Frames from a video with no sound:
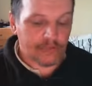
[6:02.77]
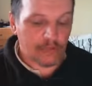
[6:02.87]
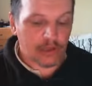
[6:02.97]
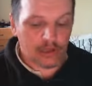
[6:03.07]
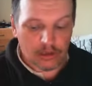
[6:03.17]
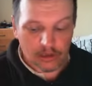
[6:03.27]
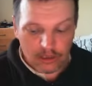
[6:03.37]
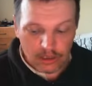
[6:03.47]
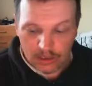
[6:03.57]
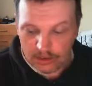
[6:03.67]
everywhere.
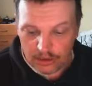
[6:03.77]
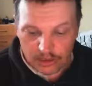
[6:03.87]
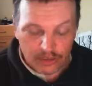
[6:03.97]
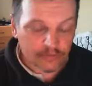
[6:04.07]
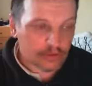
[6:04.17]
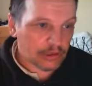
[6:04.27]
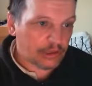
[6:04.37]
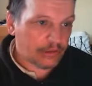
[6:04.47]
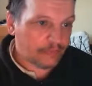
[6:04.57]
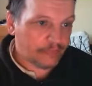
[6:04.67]
Now the other
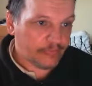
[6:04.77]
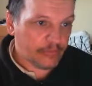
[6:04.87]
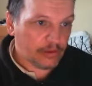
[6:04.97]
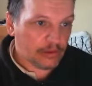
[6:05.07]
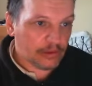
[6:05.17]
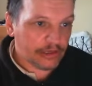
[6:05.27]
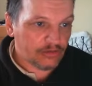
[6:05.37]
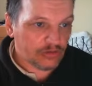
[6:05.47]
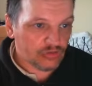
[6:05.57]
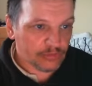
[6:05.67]
day I
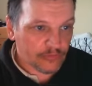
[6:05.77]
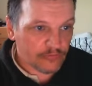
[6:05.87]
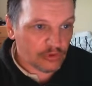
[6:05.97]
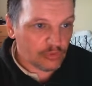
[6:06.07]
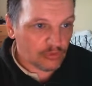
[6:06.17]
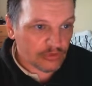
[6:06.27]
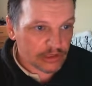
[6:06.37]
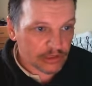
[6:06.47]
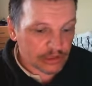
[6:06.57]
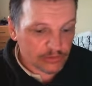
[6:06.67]
actually dropped a few
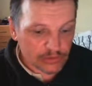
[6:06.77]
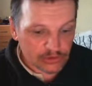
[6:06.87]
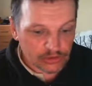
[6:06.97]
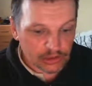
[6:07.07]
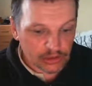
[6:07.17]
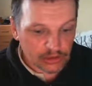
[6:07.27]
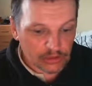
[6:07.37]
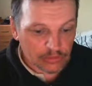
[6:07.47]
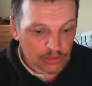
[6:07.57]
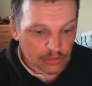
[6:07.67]
chrysalis which I didn't
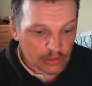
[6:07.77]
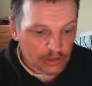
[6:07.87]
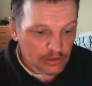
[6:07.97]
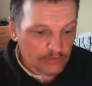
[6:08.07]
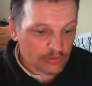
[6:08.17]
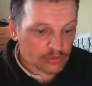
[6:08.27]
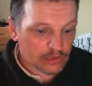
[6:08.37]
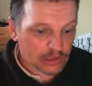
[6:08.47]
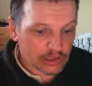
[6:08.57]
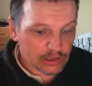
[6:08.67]
know. A few
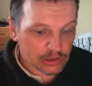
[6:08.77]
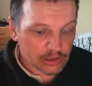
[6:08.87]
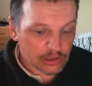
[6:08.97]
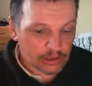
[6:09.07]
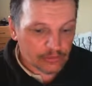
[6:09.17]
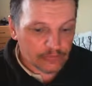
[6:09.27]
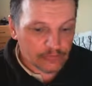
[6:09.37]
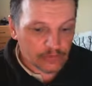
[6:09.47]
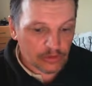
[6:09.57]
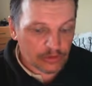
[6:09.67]
days later
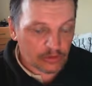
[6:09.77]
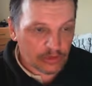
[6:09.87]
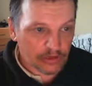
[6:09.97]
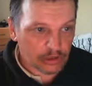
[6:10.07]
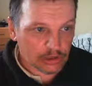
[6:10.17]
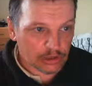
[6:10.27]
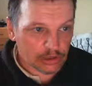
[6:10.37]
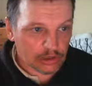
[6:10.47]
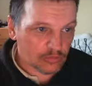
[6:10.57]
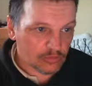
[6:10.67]
I'd gone out
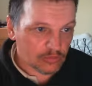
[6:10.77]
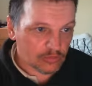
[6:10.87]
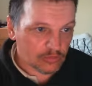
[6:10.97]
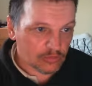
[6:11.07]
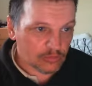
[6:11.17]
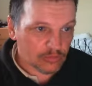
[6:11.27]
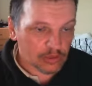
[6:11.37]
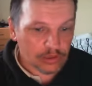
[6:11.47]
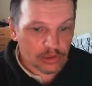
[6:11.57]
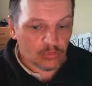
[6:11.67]
fishing, came home,
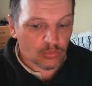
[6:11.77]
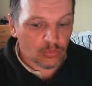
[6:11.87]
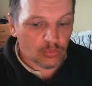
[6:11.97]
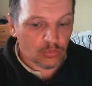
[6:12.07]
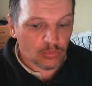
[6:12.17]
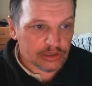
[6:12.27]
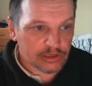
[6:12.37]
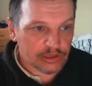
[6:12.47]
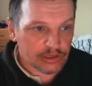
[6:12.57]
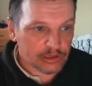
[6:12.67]
and when
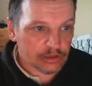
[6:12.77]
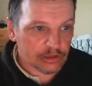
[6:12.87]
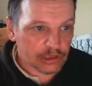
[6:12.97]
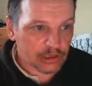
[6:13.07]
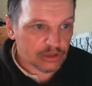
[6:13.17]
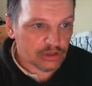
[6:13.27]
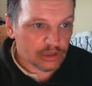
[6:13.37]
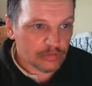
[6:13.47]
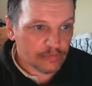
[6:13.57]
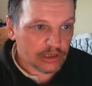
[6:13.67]
I entered the
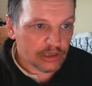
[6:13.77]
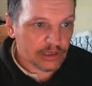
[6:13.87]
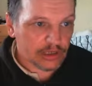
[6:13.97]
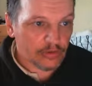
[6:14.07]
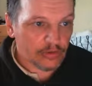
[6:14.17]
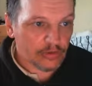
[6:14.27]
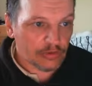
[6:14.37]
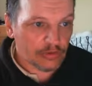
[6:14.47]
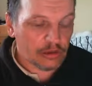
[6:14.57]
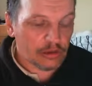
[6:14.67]
kitchen there was
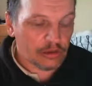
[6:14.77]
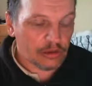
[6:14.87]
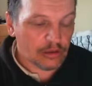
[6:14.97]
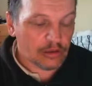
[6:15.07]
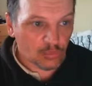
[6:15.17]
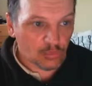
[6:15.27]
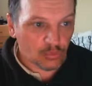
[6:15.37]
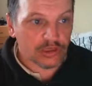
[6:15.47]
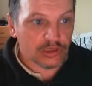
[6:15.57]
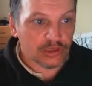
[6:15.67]
several flies there.
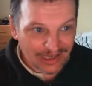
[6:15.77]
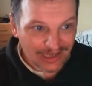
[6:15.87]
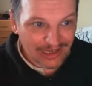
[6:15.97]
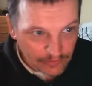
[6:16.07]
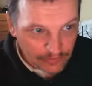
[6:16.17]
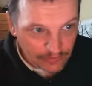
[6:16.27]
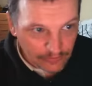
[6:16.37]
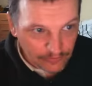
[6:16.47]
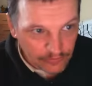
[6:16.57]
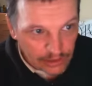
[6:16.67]
I was lucky
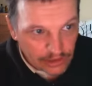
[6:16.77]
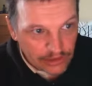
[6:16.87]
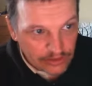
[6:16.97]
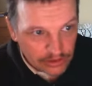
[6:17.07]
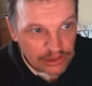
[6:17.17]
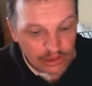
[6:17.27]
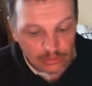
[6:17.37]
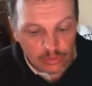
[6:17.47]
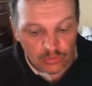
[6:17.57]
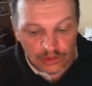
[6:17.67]
enough to get
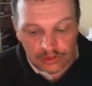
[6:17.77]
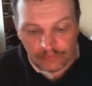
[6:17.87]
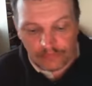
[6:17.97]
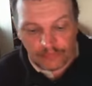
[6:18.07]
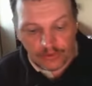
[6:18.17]
them all out.